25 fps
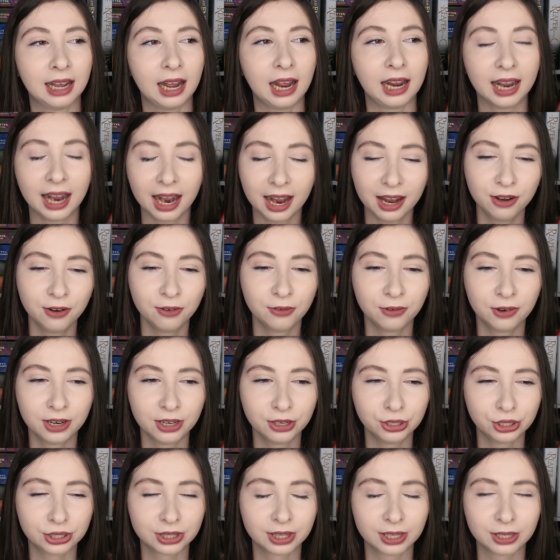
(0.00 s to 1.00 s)
I kind of
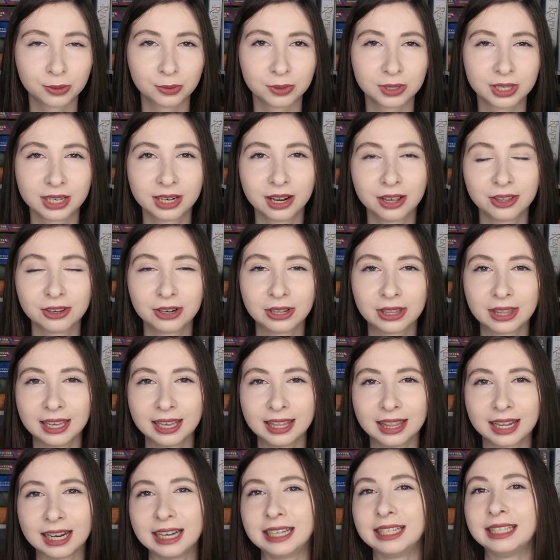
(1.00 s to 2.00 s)
wished this was another
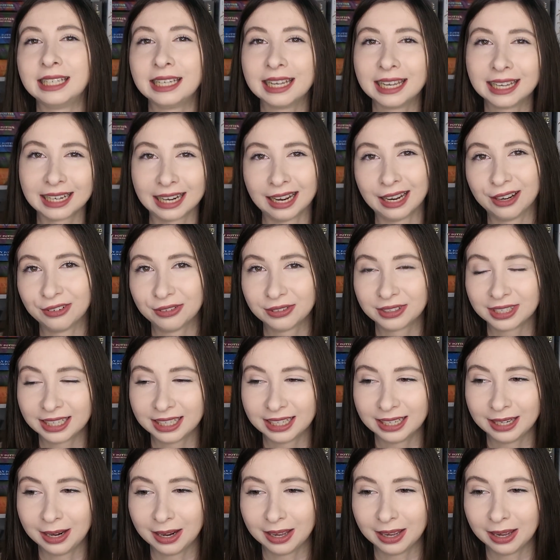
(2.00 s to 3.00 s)
thing that I DNF'd
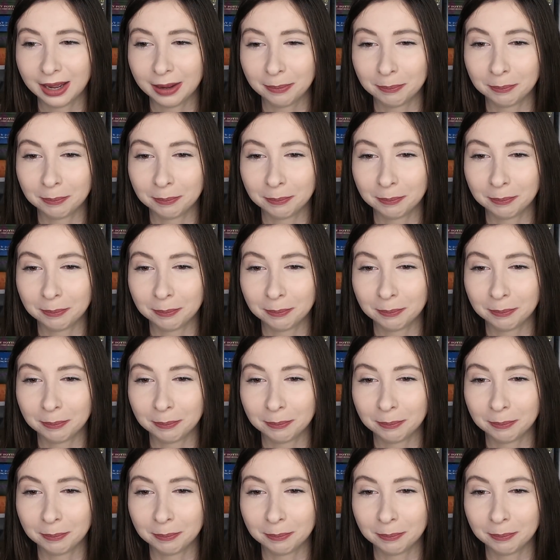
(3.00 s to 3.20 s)
it,